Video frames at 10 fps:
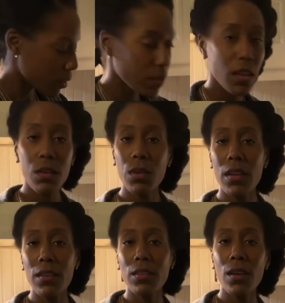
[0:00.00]
It
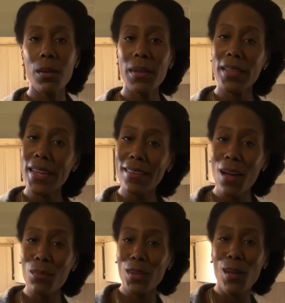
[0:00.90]
is going to be linked
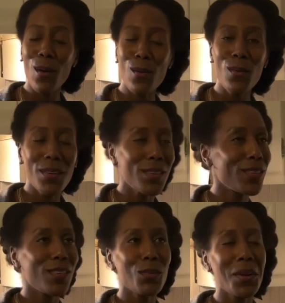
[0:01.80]
down below. This is
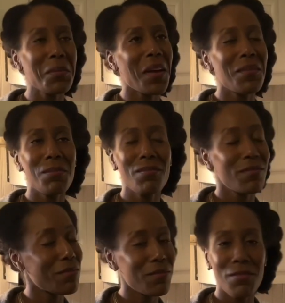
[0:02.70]
just one of my
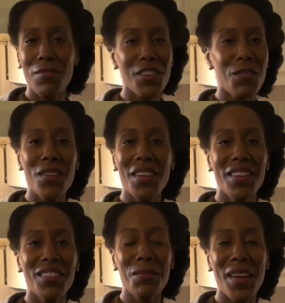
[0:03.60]
favorite
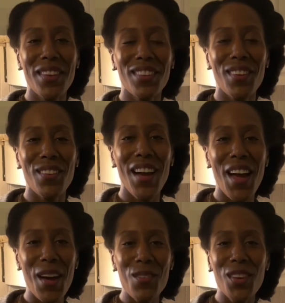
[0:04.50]
things make. So
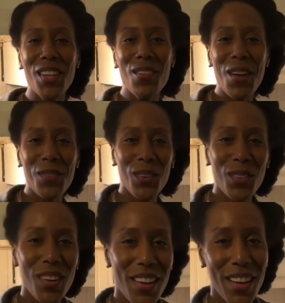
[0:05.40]
really
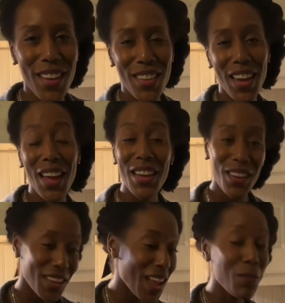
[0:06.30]
grateful that I
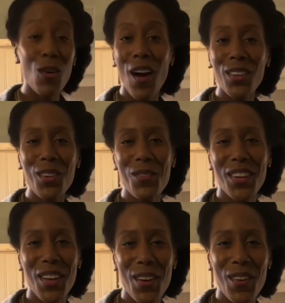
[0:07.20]
came across her
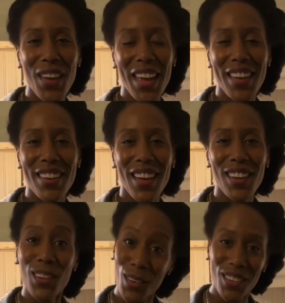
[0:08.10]
video and
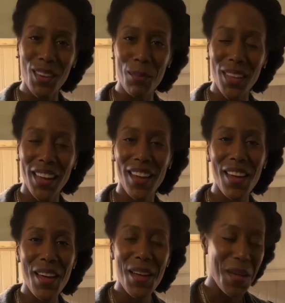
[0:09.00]
learned something
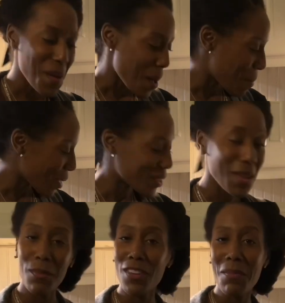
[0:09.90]
about the
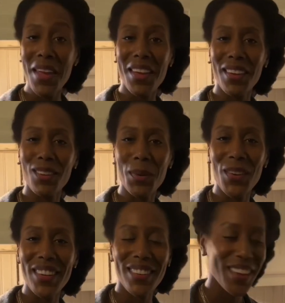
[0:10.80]
kimchi making
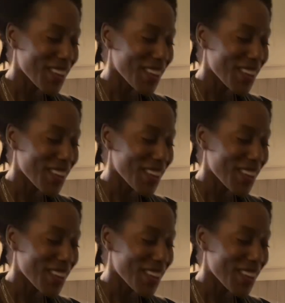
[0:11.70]
experience.